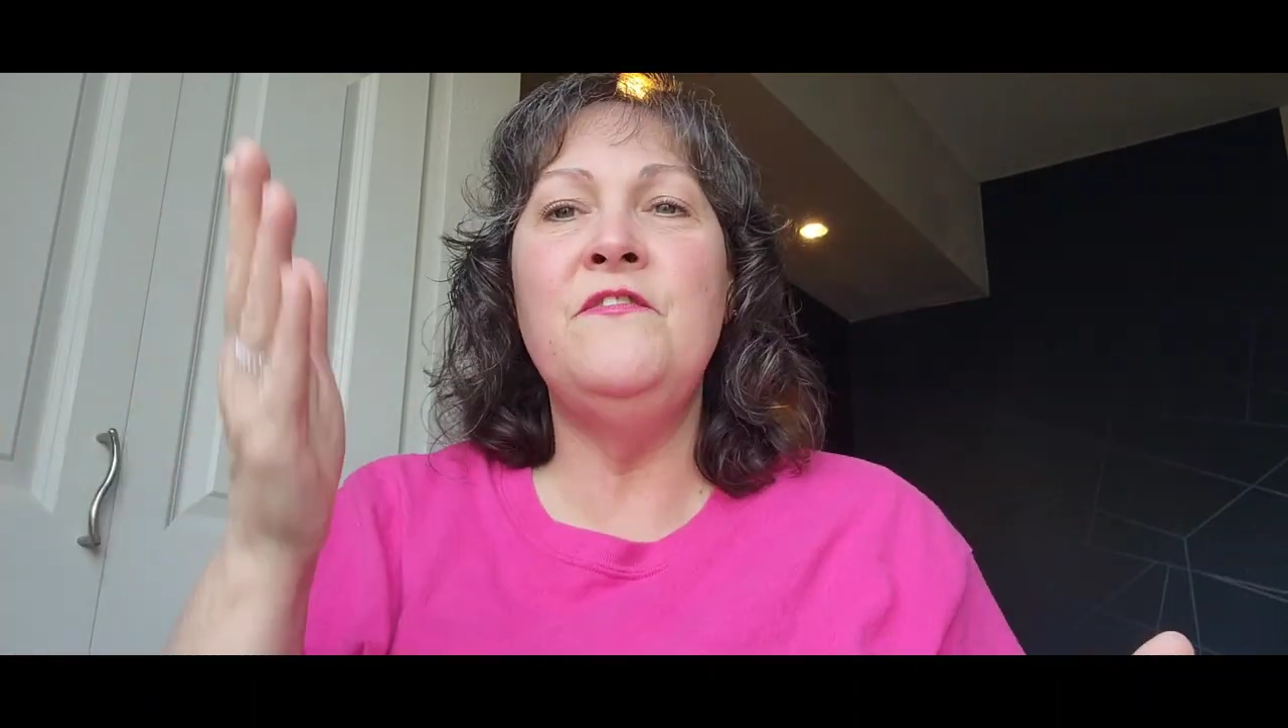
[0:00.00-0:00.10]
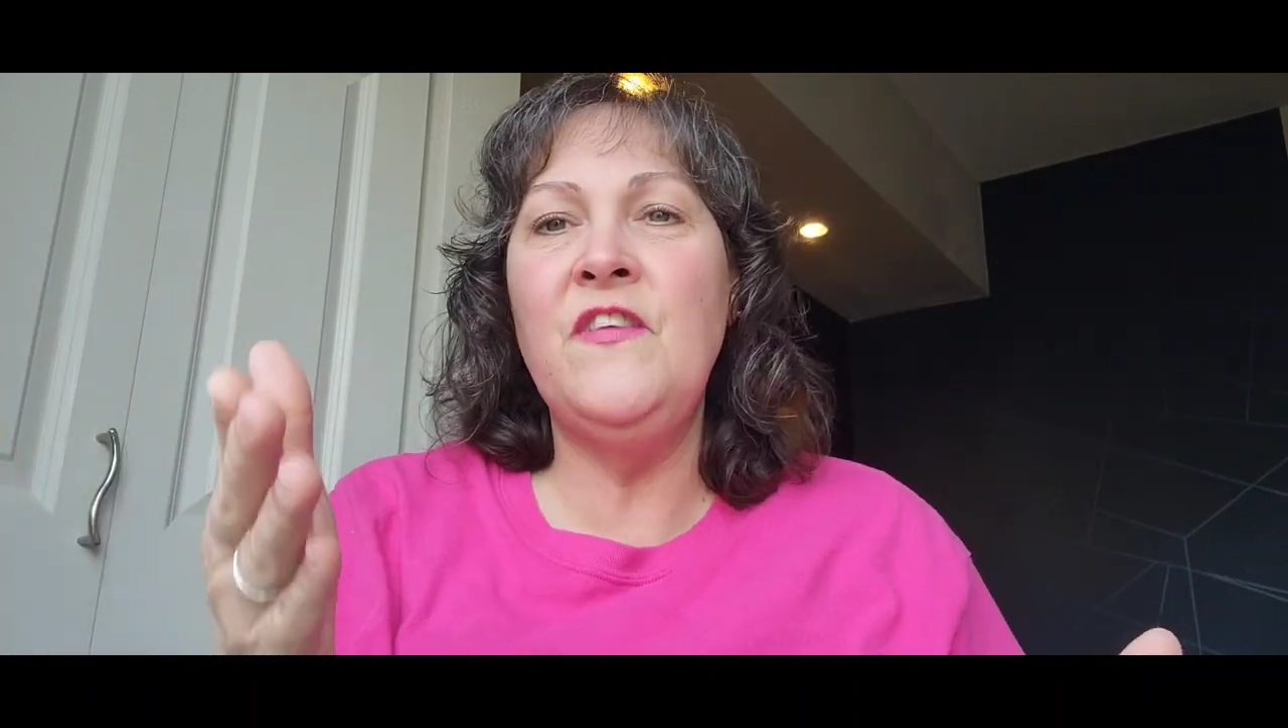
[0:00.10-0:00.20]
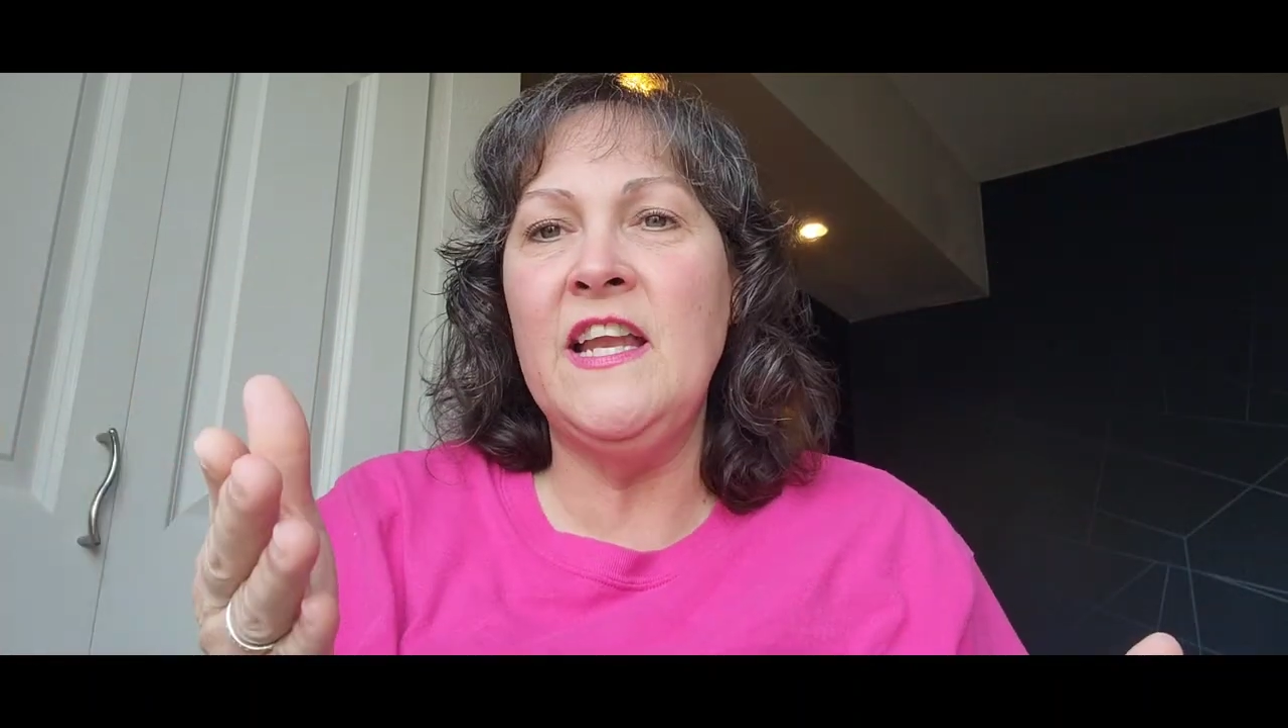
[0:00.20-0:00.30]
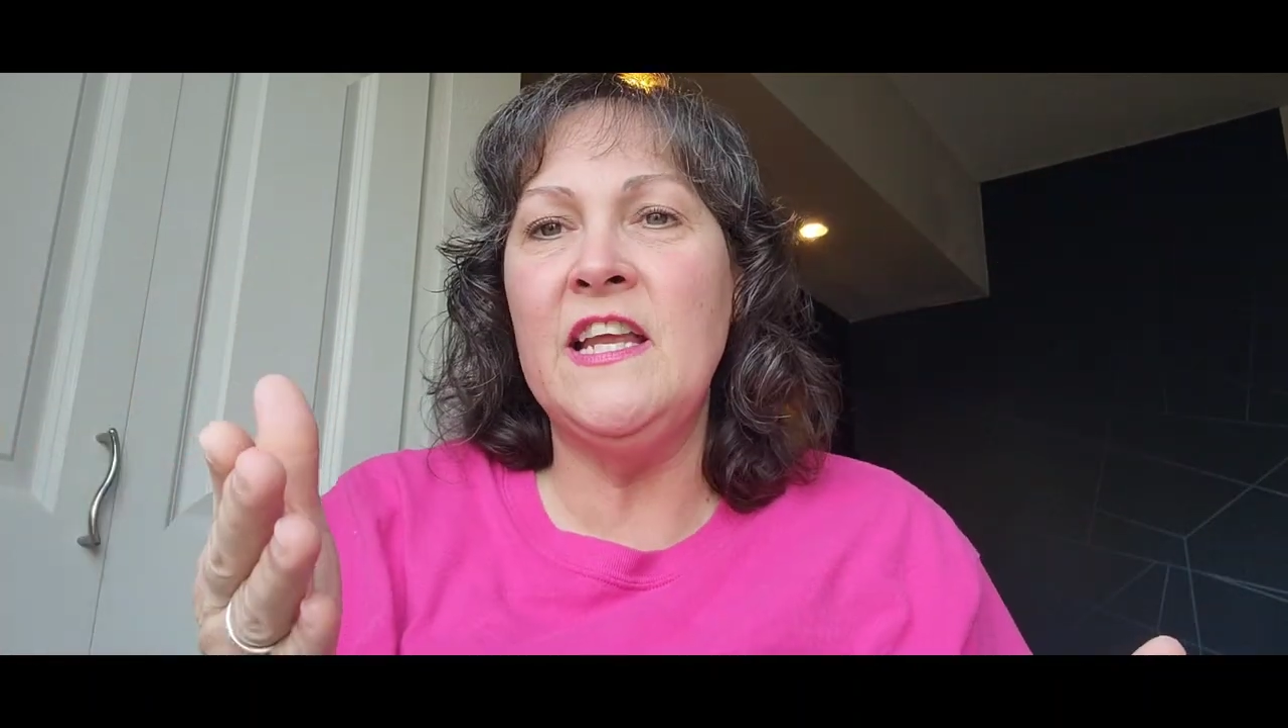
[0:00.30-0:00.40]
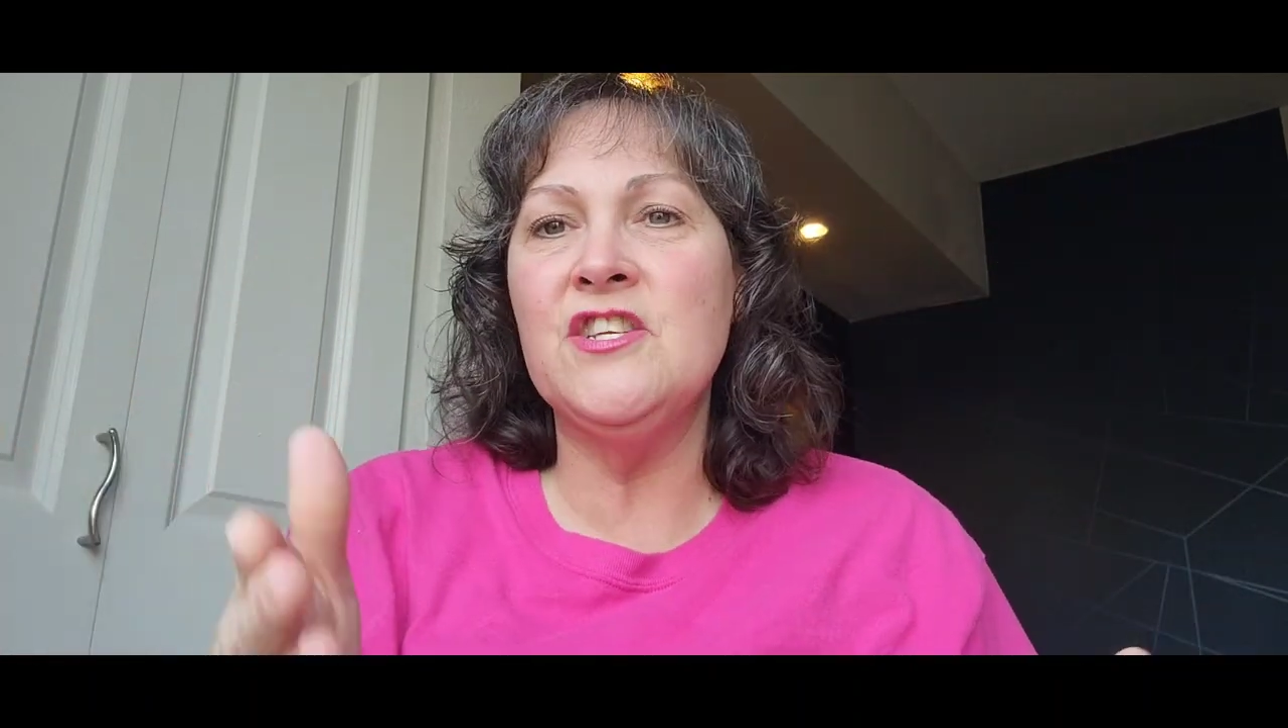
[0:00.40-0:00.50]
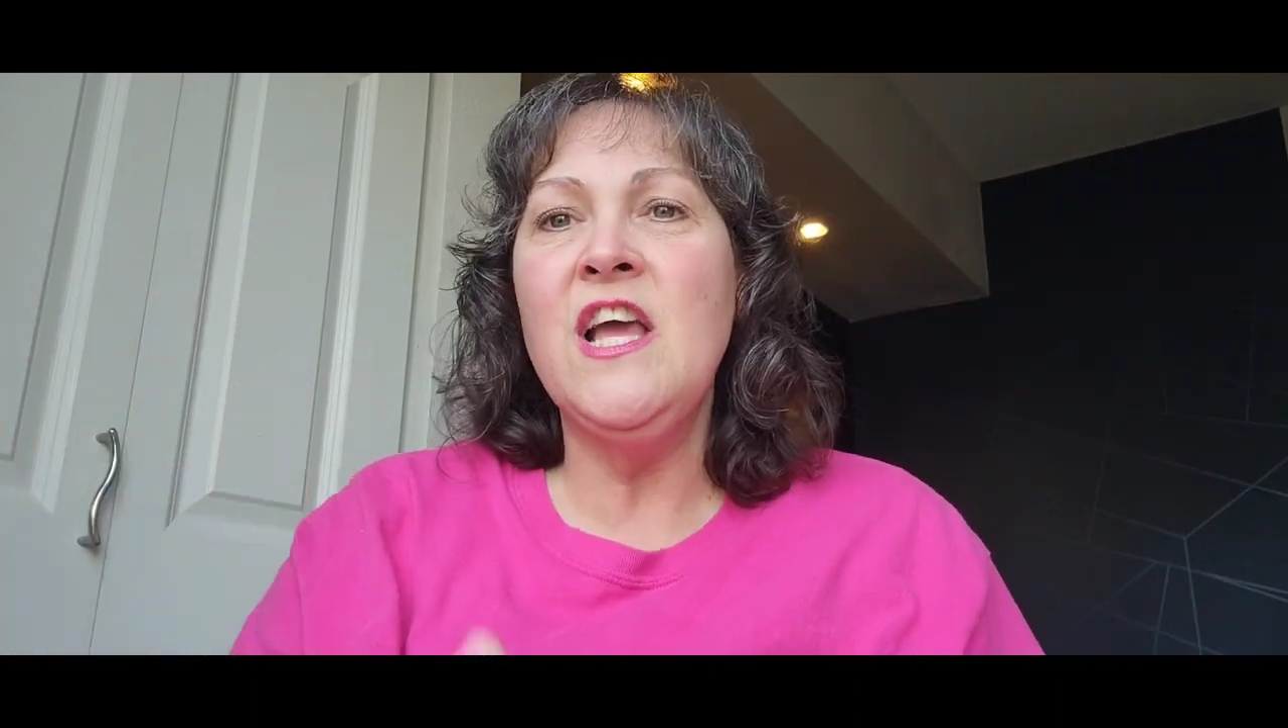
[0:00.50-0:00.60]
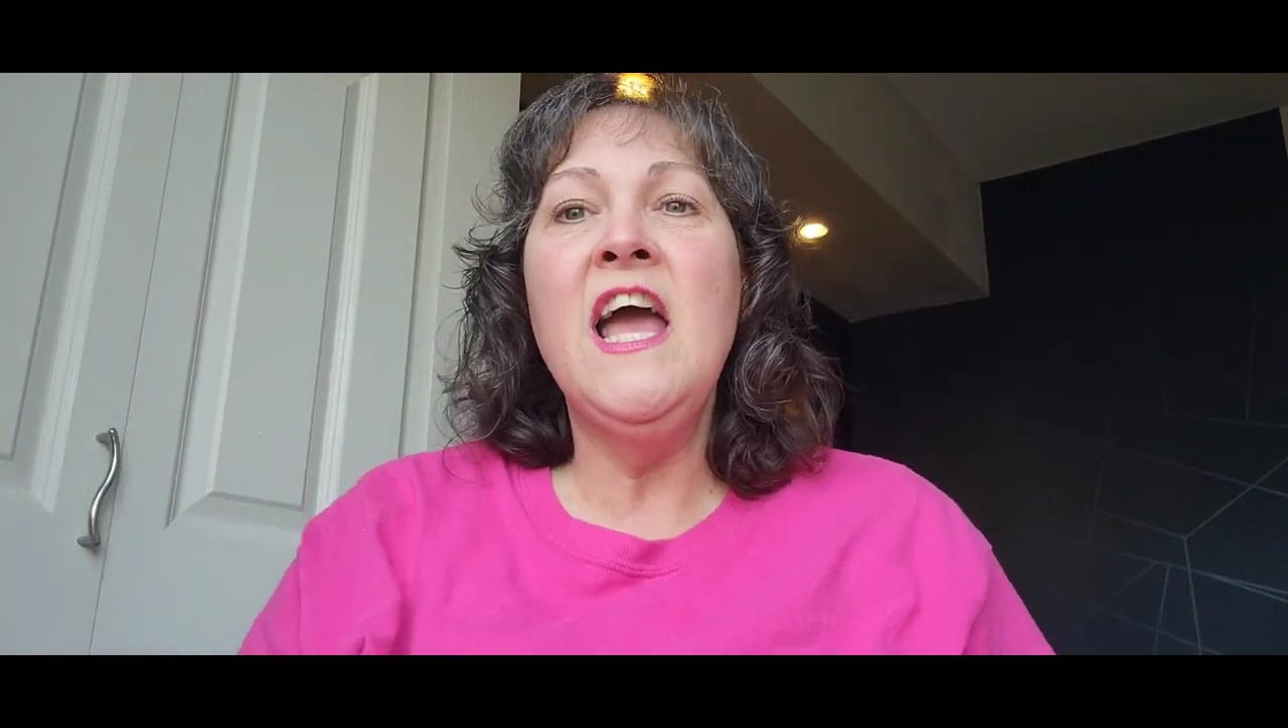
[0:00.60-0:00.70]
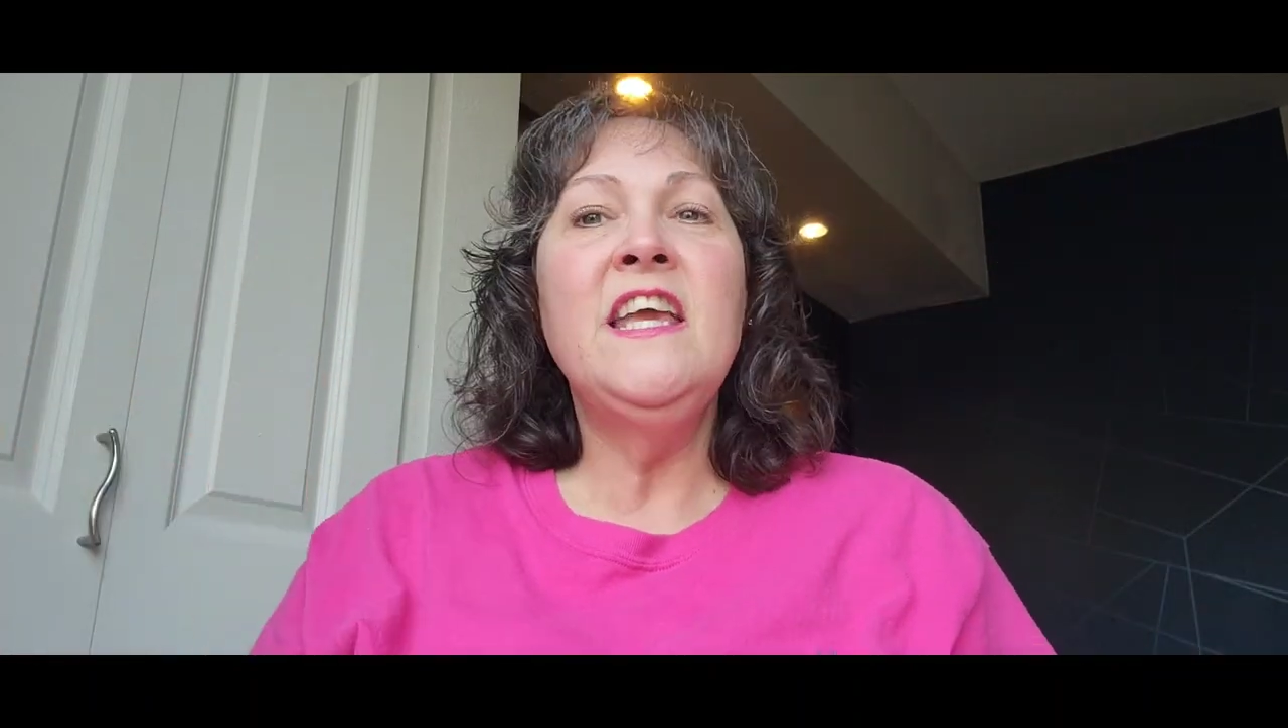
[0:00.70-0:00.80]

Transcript: finish.